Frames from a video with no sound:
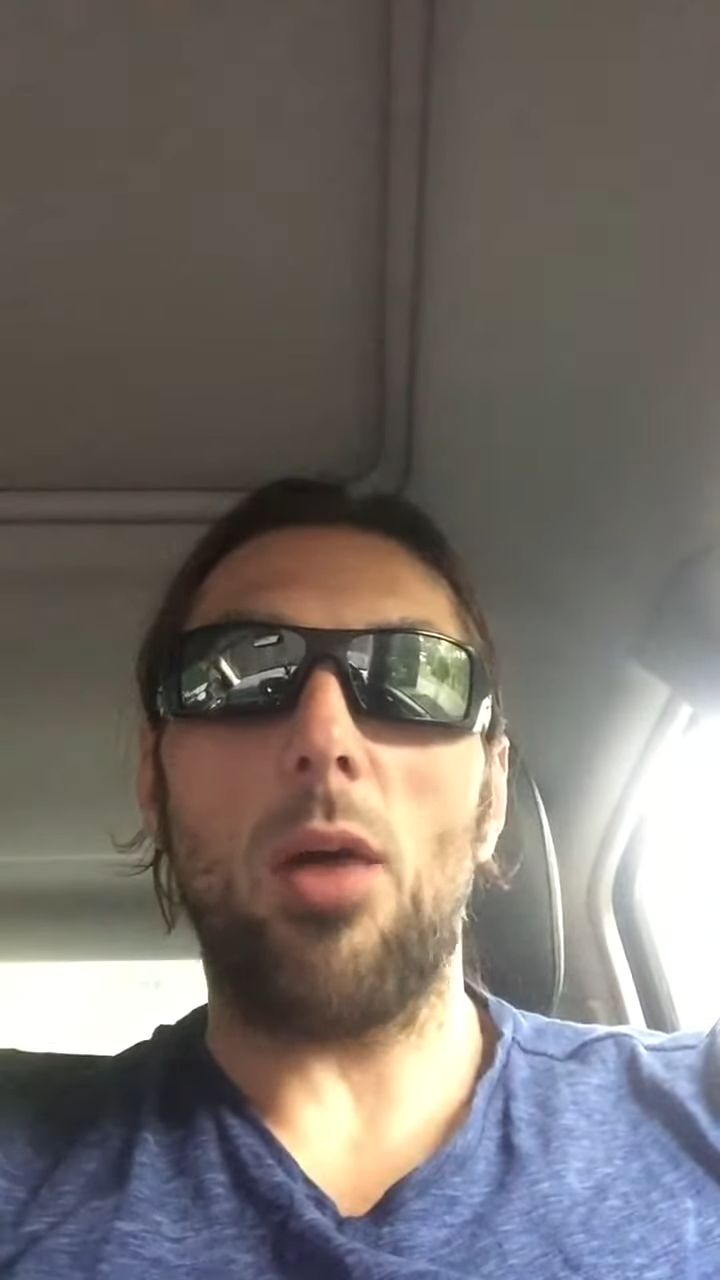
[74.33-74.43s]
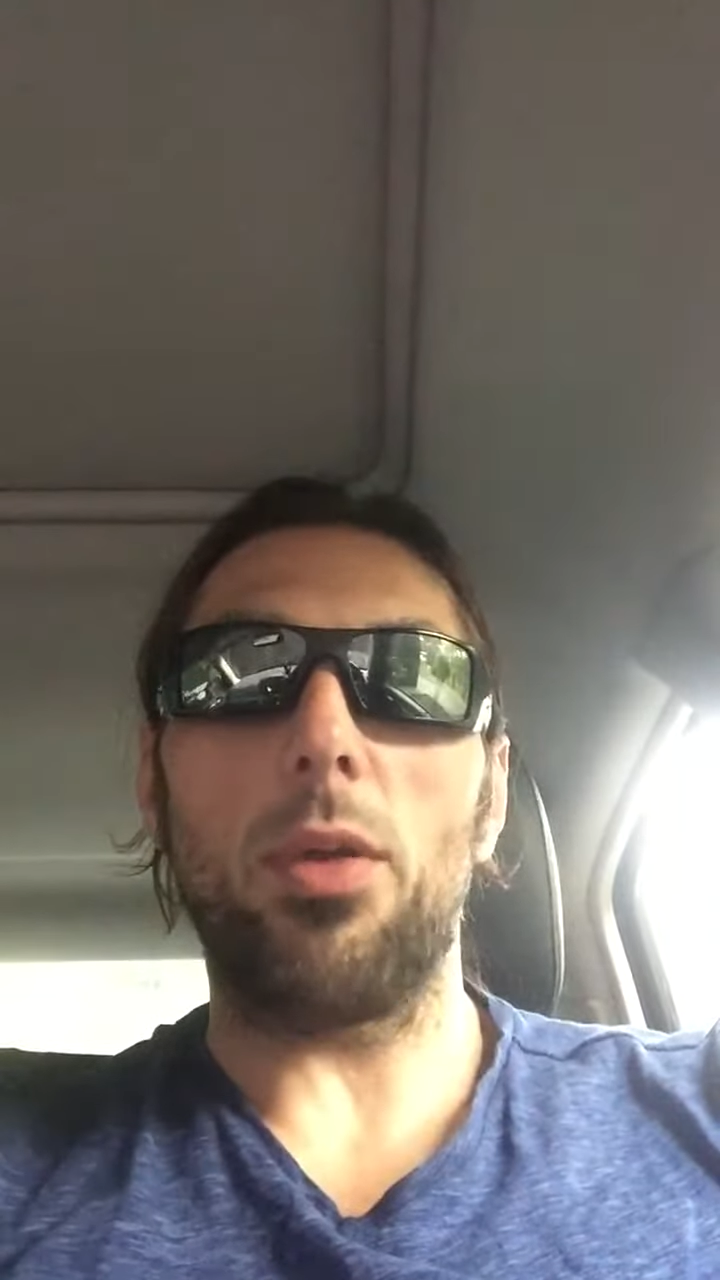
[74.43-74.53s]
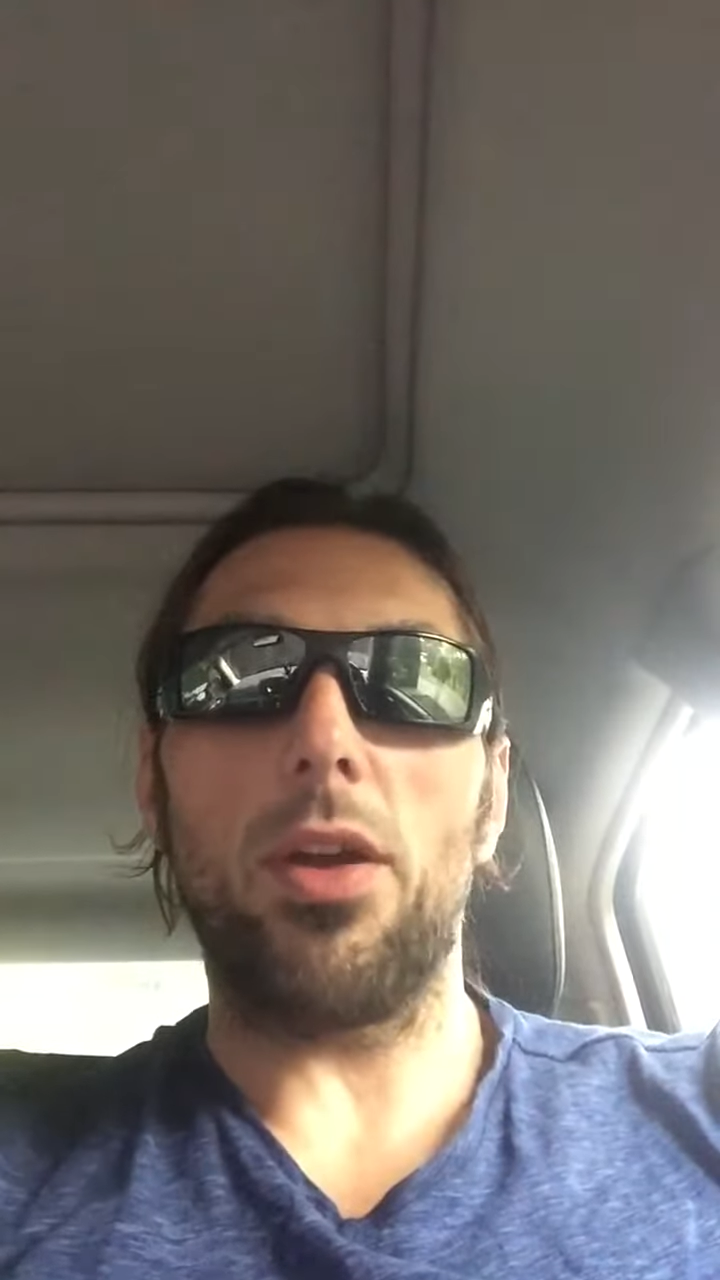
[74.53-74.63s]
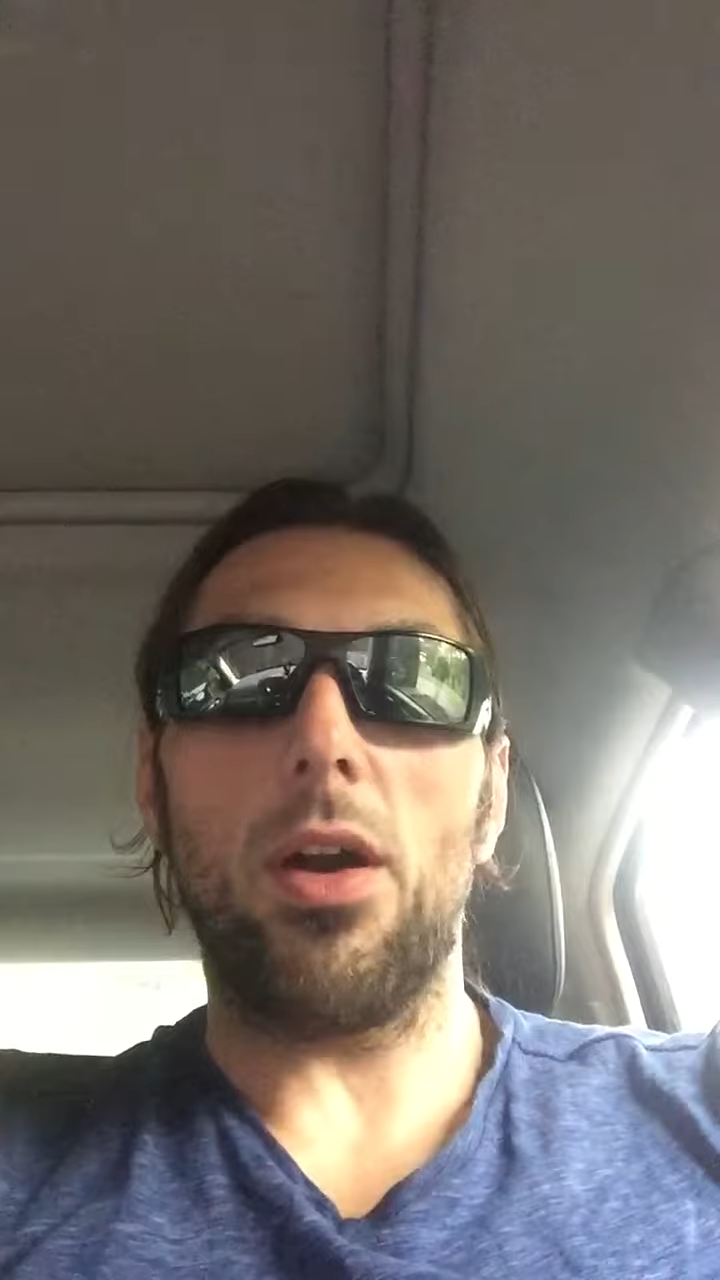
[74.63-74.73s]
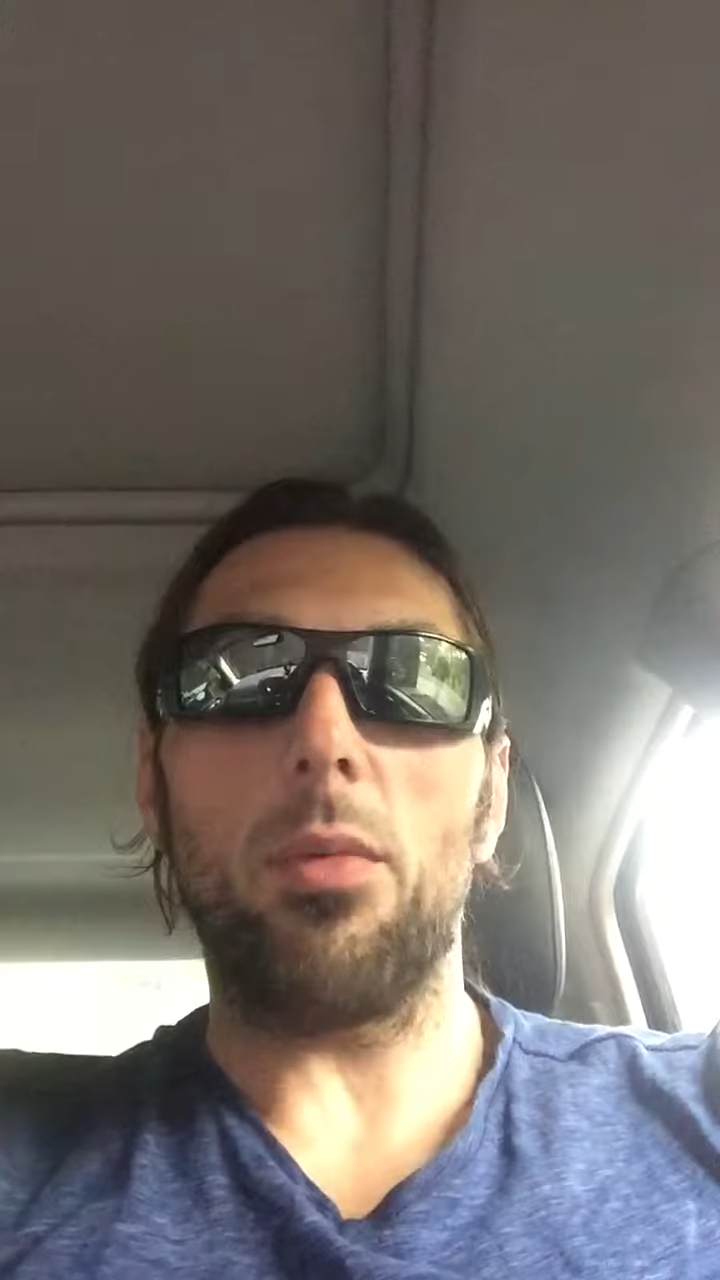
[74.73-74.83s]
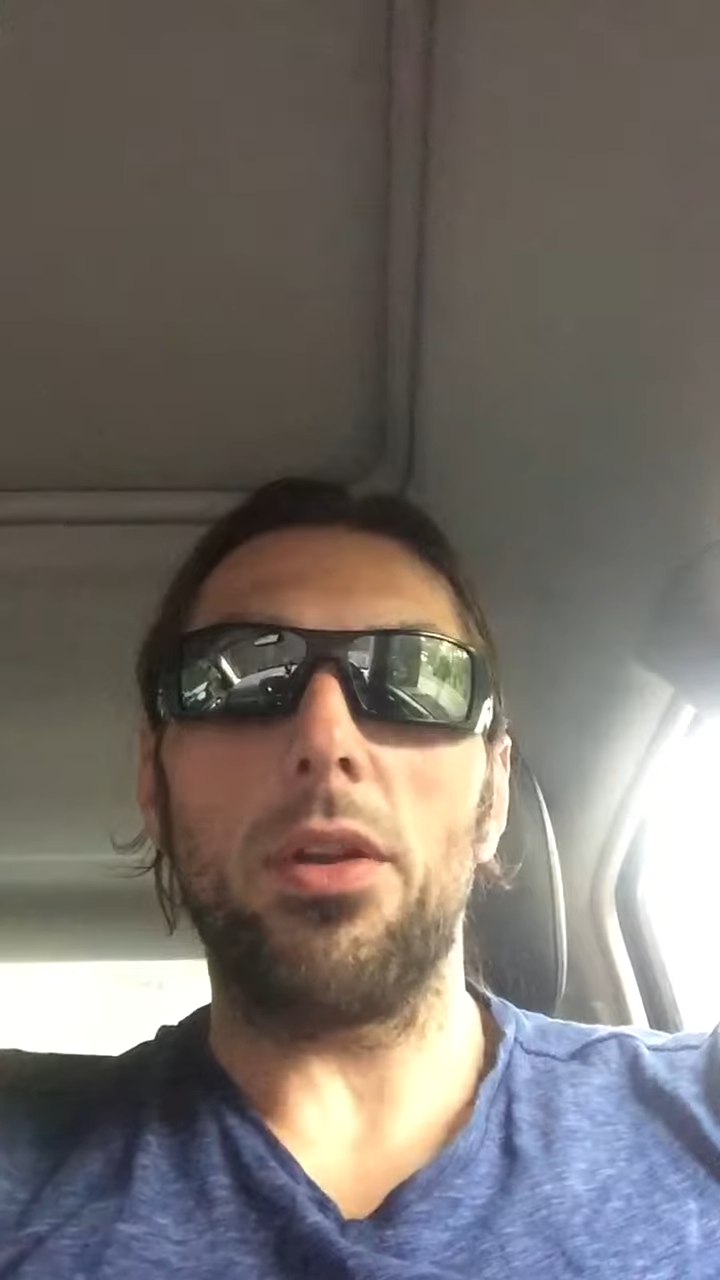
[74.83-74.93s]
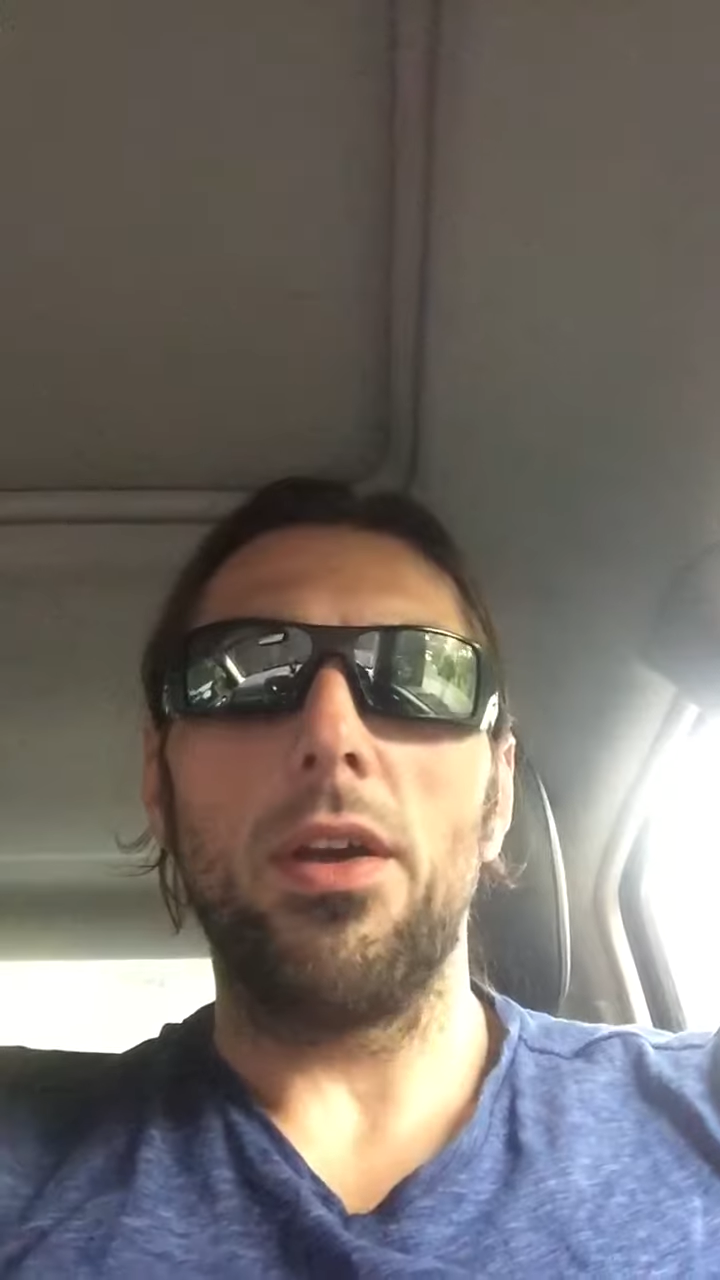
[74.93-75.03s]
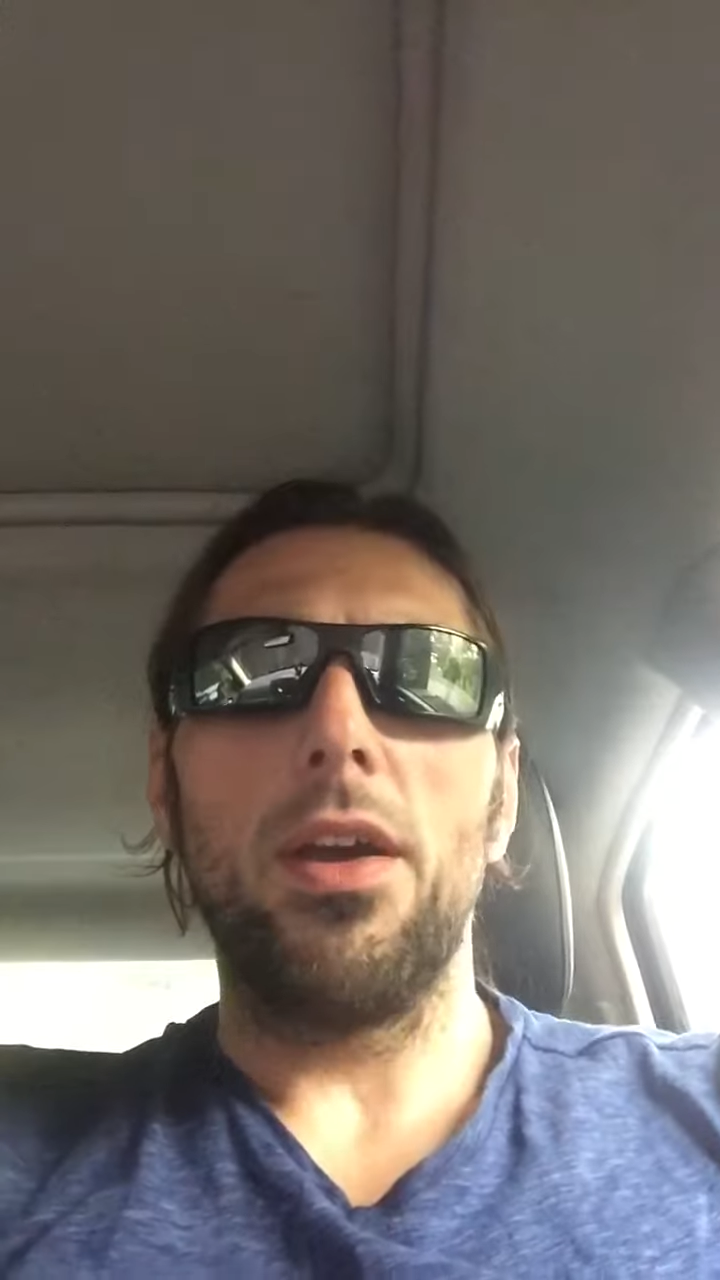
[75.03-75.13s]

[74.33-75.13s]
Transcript: I'll be coming,